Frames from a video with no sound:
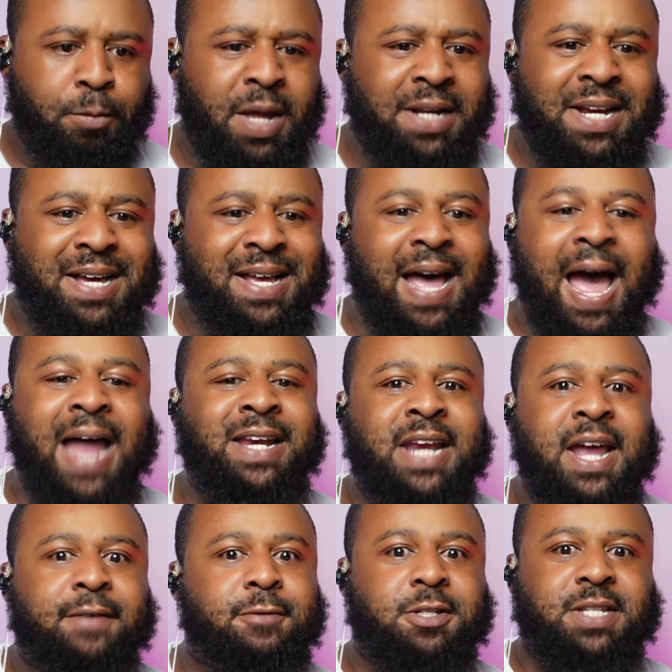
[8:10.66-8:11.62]
I
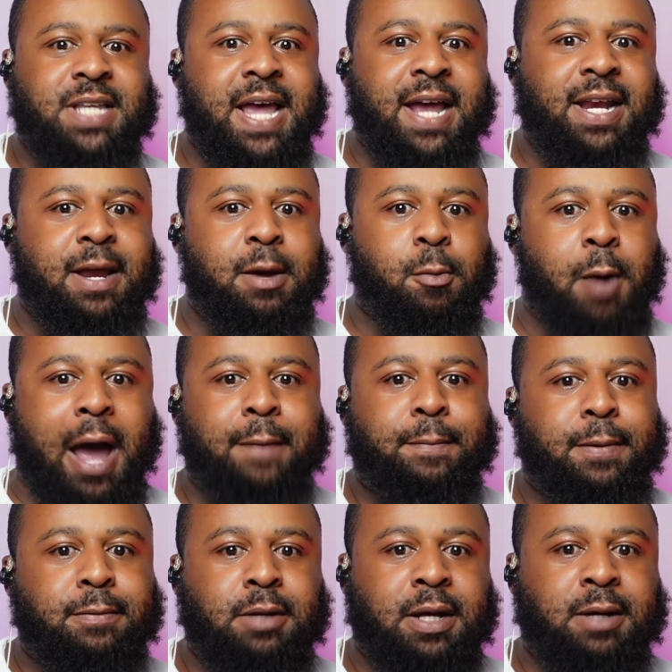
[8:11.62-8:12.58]
never said that
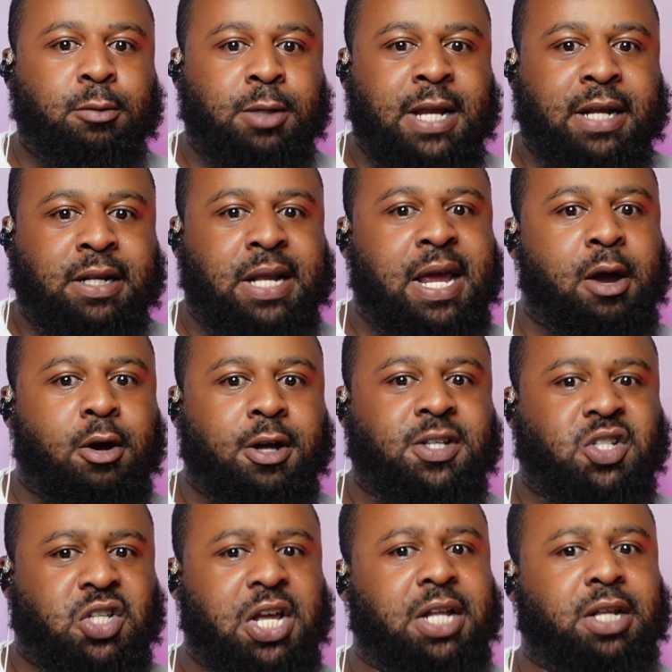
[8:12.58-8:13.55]
white that they
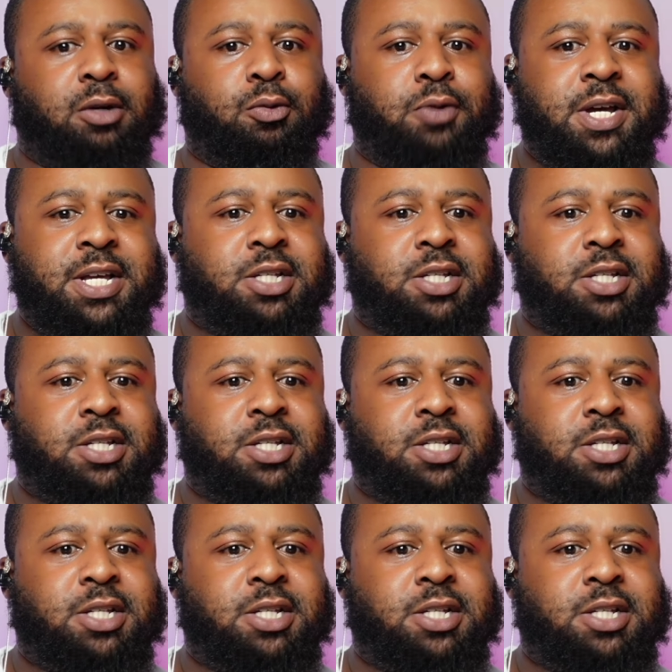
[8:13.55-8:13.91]
aren't stealing